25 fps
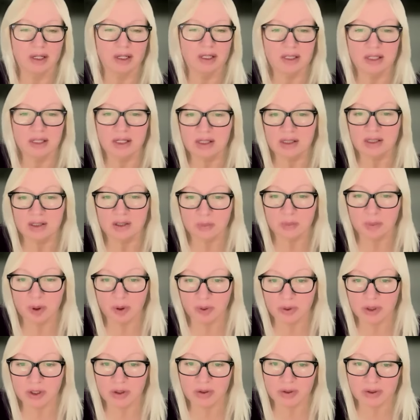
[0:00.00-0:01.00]

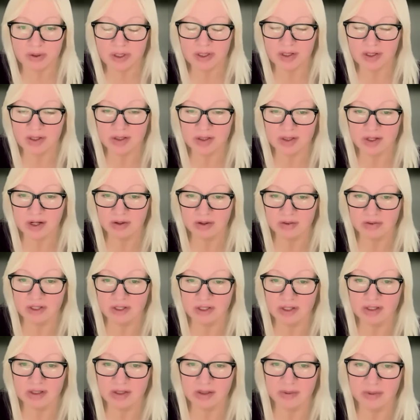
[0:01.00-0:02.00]
testimonials instead of
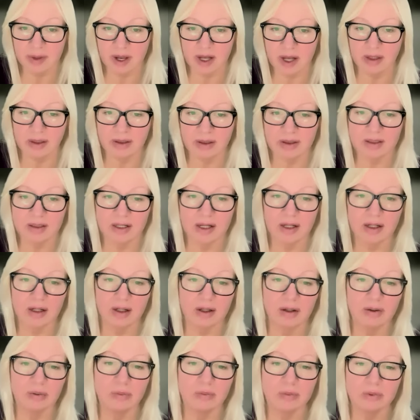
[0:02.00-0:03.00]
systematic data,
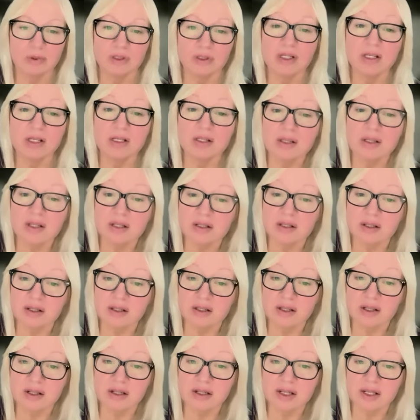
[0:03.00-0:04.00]
resistance
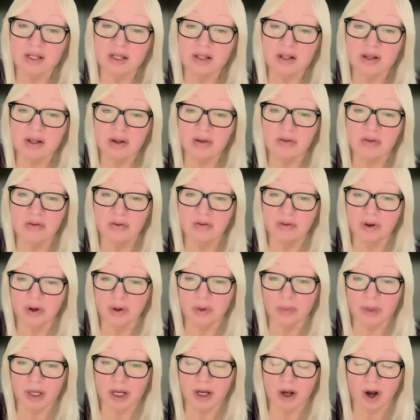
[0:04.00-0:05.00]
to
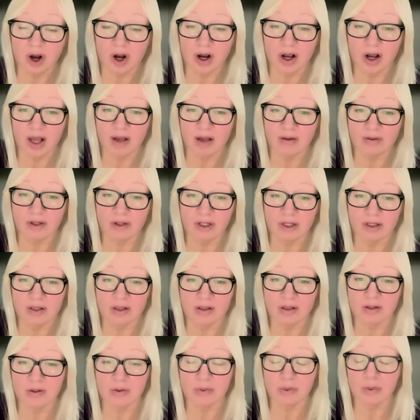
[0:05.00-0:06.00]
disconfirming our
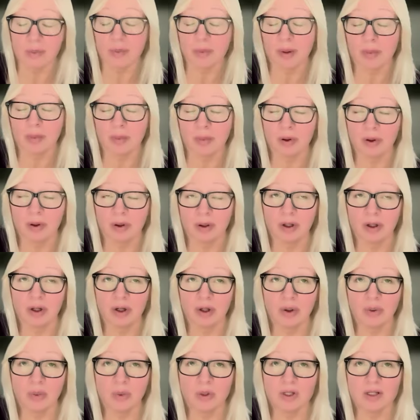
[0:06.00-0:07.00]
evidence. Remember,
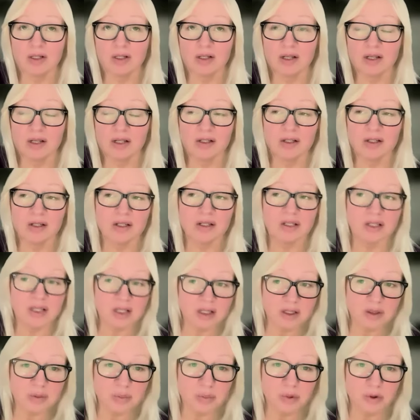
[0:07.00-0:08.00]
we seek to
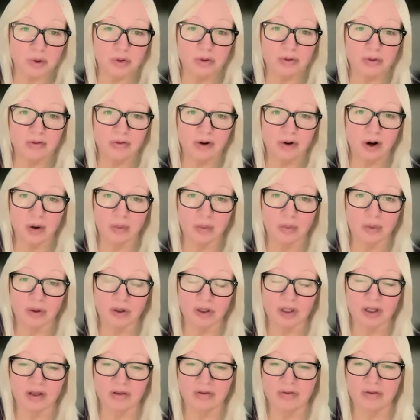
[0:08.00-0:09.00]
disprove our
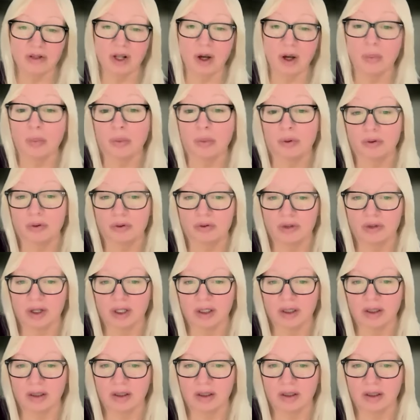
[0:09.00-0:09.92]
belief, not prove it.